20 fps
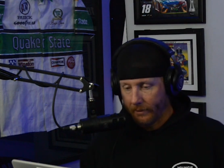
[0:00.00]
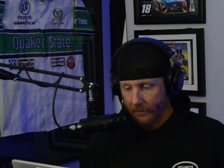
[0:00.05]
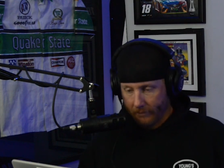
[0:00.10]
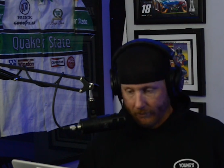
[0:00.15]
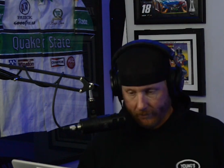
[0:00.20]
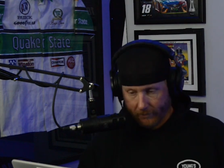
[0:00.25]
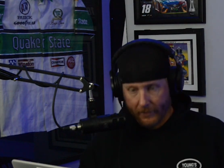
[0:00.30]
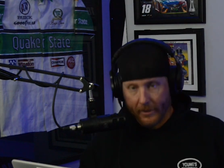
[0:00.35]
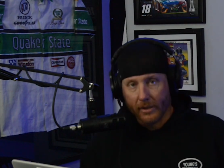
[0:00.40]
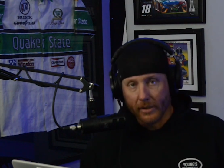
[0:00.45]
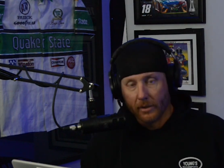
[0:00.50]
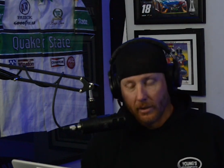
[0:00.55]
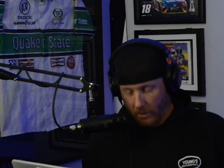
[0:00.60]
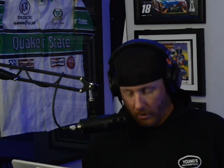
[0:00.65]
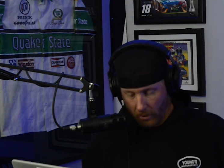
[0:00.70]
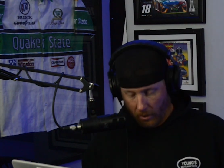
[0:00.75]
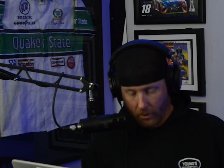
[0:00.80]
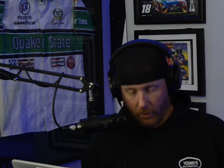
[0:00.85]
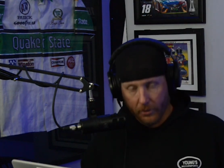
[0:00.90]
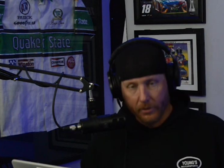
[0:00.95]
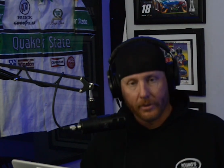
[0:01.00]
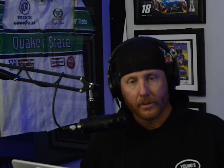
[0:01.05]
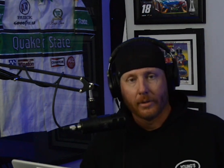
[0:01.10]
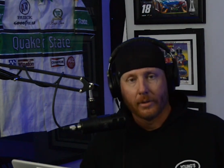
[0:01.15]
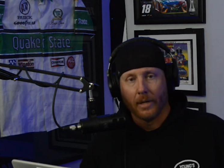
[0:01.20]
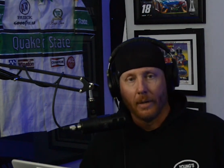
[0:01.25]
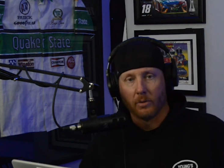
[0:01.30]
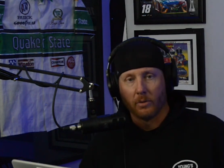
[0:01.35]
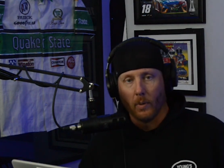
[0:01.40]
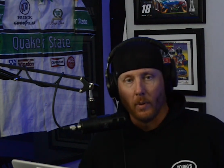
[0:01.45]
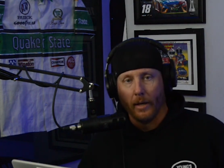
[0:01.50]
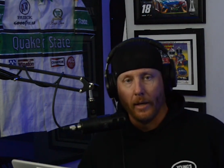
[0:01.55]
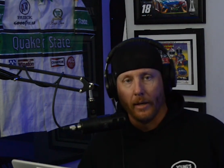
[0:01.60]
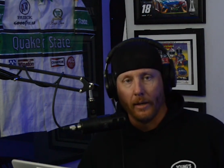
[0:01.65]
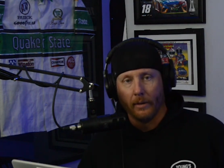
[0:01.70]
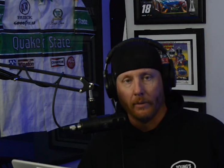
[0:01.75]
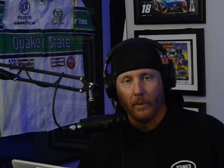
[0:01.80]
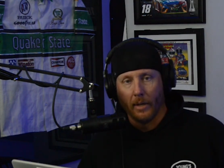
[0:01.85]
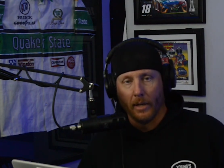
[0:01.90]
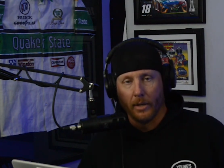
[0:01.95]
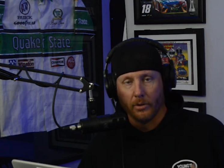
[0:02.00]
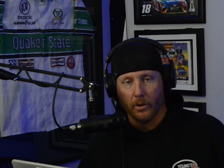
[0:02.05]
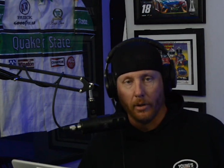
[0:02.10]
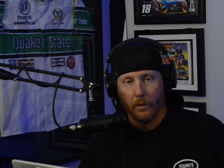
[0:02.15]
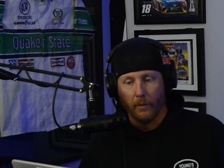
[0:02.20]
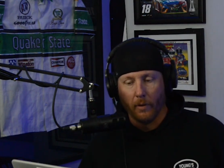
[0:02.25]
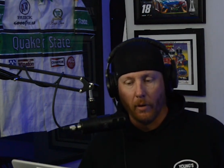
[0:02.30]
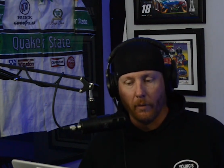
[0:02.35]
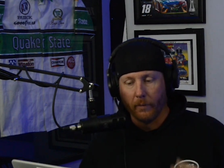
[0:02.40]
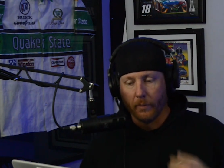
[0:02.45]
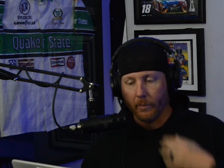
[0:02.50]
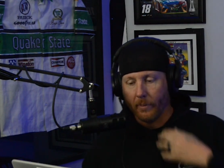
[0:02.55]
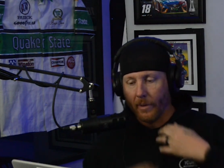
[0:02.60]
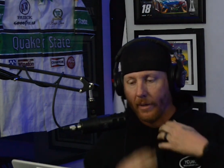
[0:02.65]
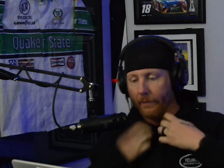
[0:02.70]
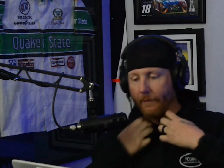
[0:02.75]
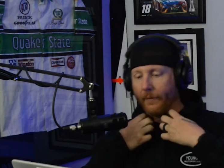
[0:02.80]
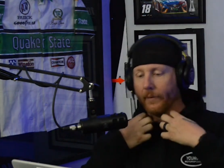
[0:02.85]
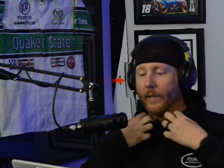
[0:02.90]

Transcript: these are the clothes I was wearing when I drove home from there.